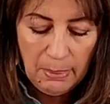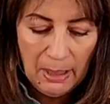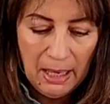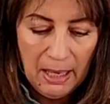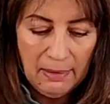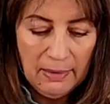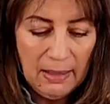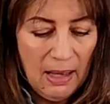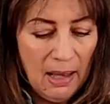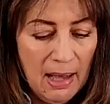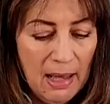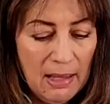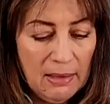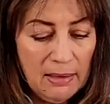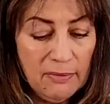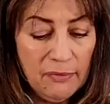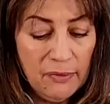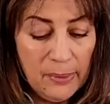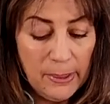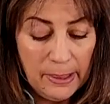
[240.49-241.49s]
on the
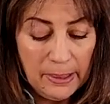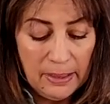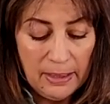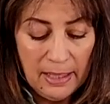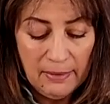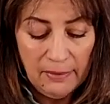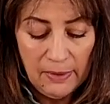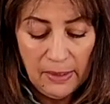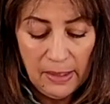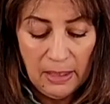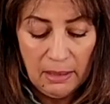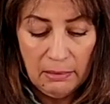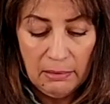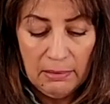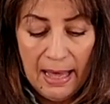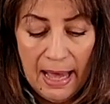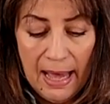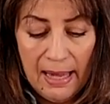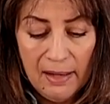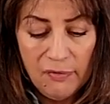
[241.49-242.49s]
olive oil. I think a
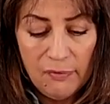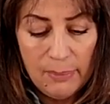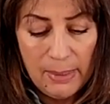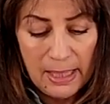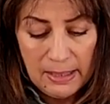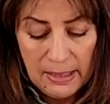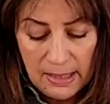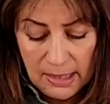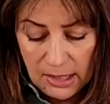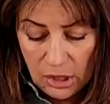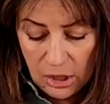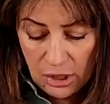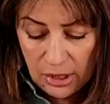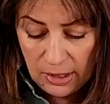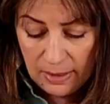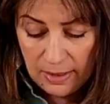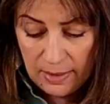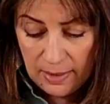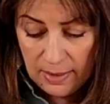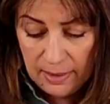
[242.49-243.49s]
lot of my
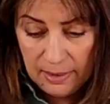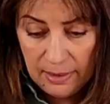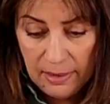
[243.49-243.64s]
dishes